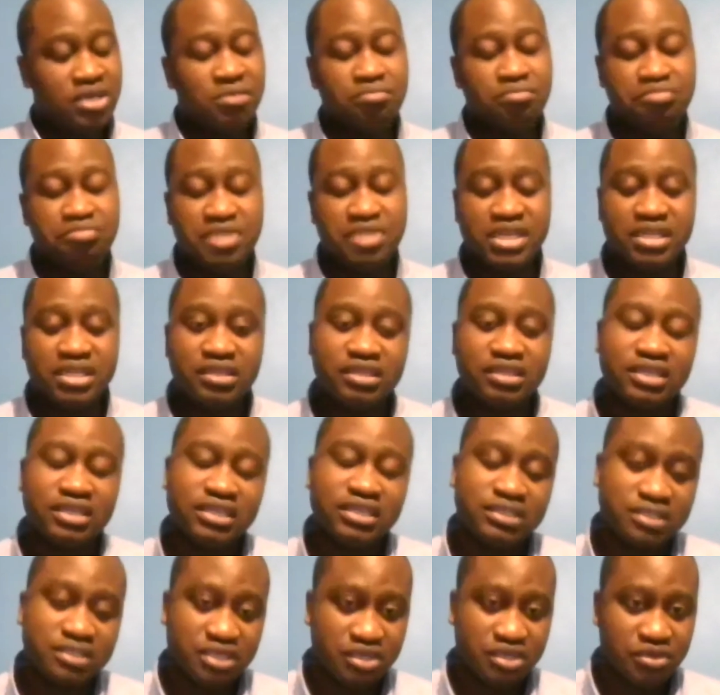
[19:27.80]
being
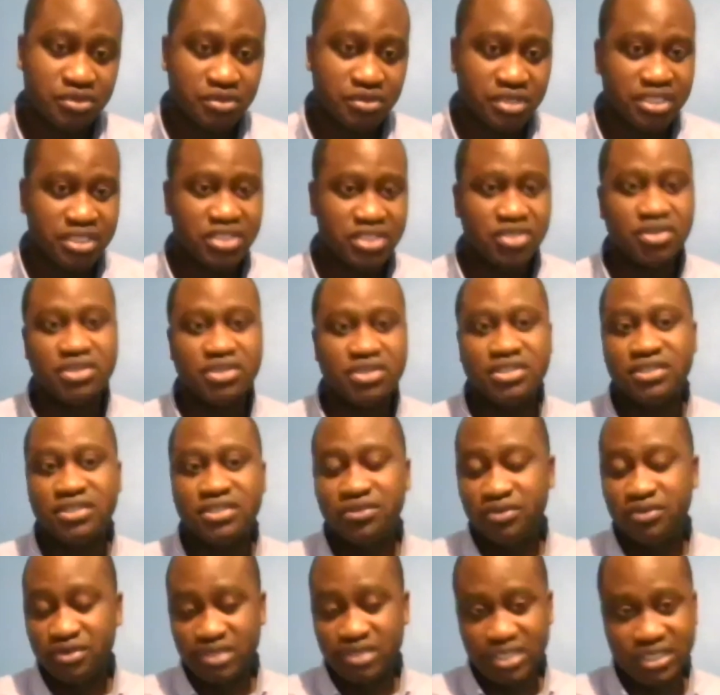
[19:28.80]
interrogated
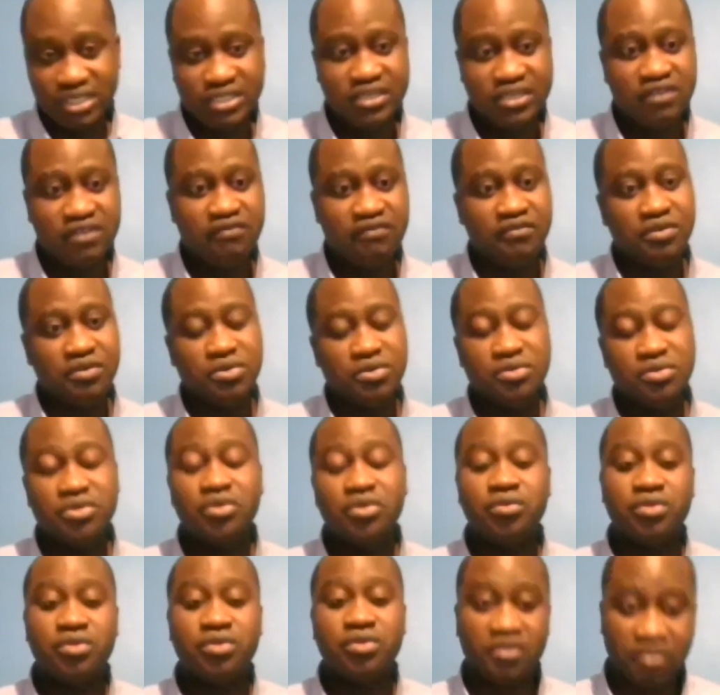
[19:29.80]
or interviewed
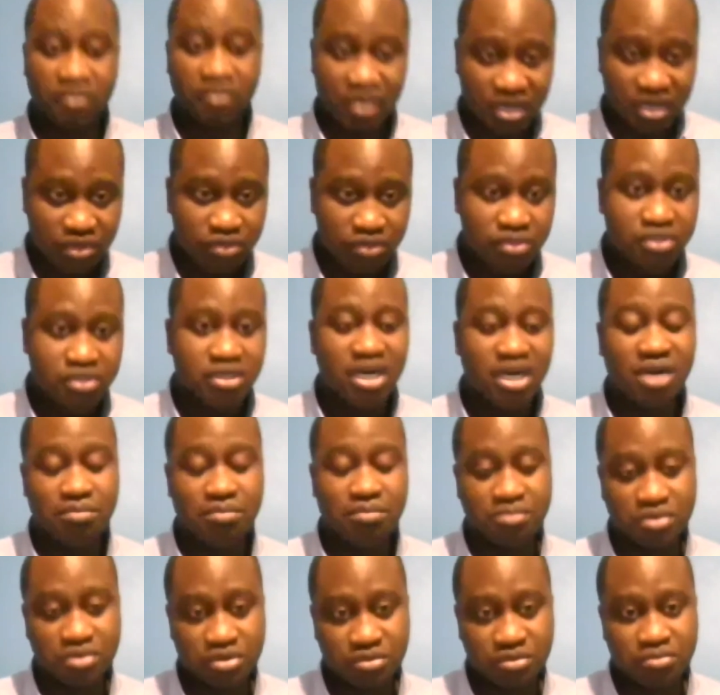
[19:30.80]
without
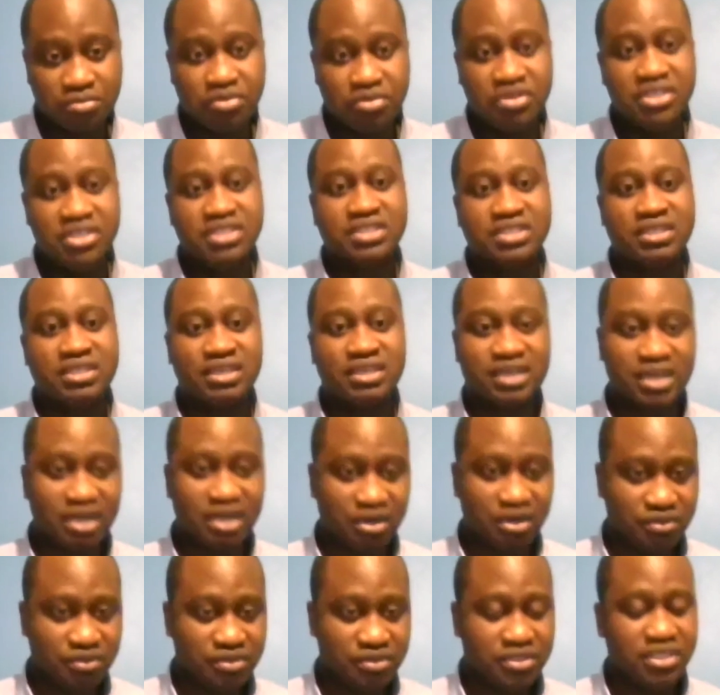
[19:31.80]
appropriate
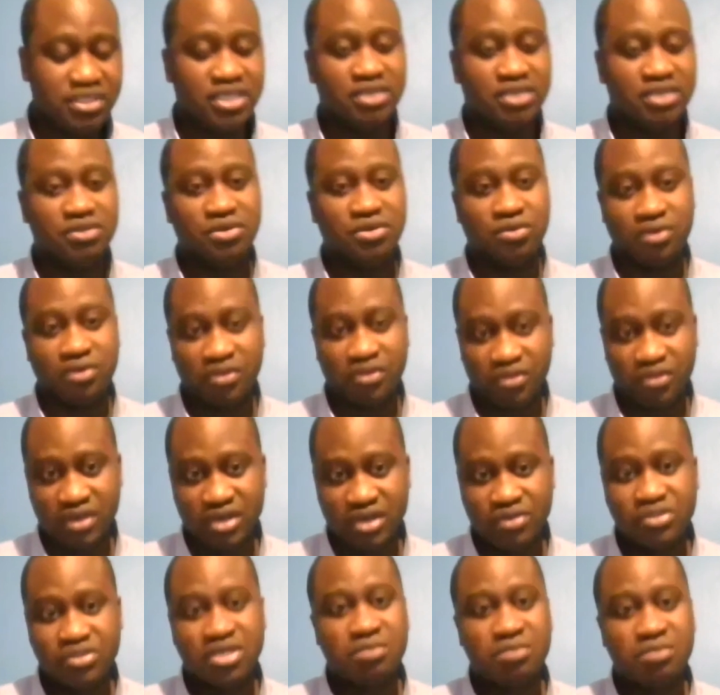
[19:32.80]
counsel or
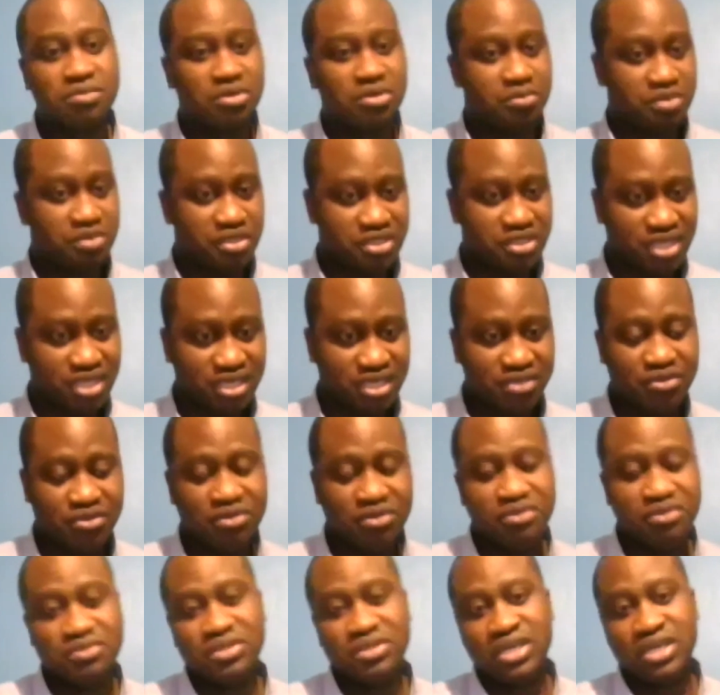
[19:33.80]
without appropriate
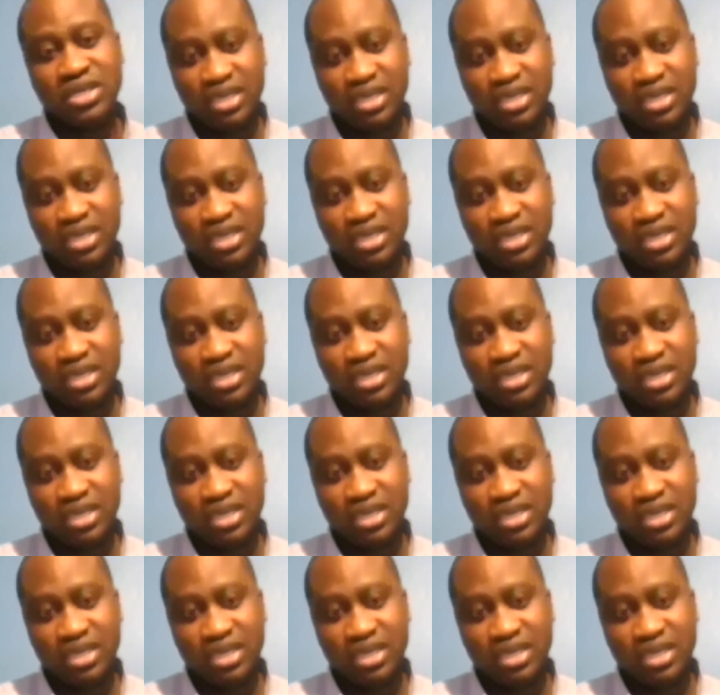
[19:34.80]
adults.